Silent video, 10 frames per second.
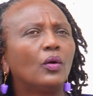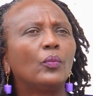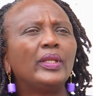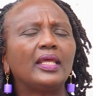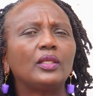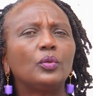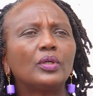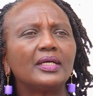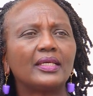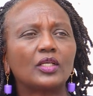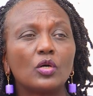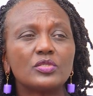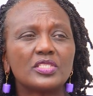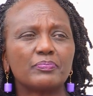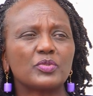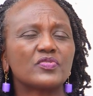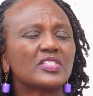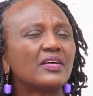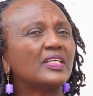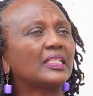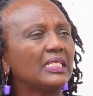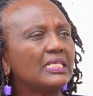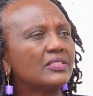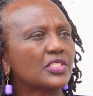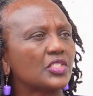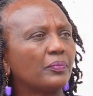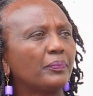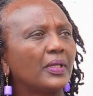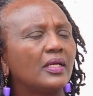When I look at the concept of servant leadership,